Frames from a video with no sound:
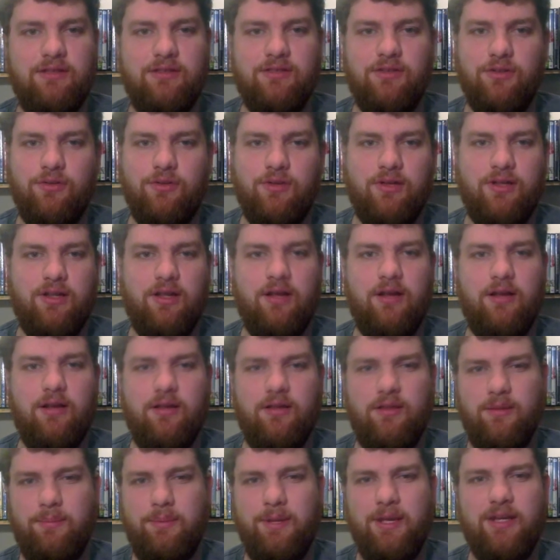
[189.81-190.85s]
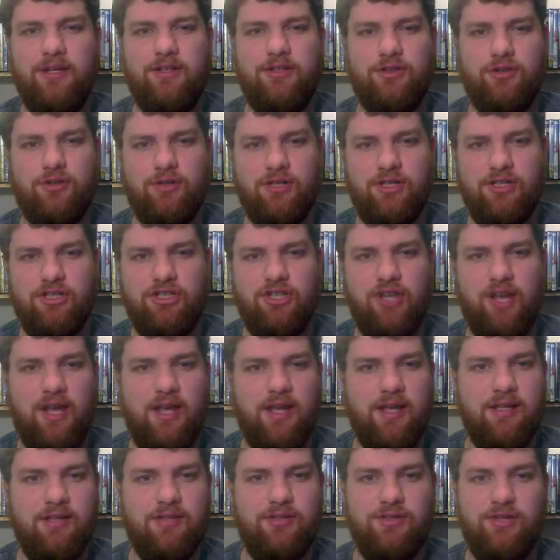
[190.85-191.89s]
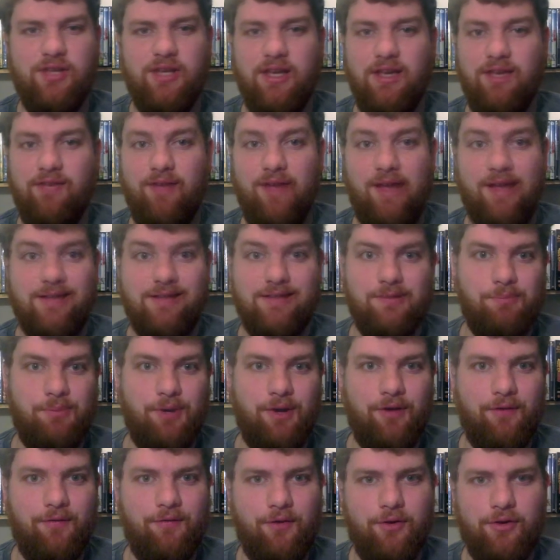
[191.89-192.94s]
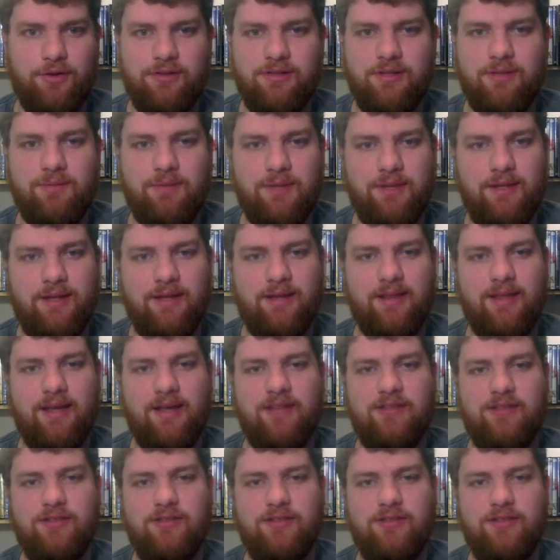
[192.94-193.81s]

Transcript: So the picture can change if it has to buffer or something like that.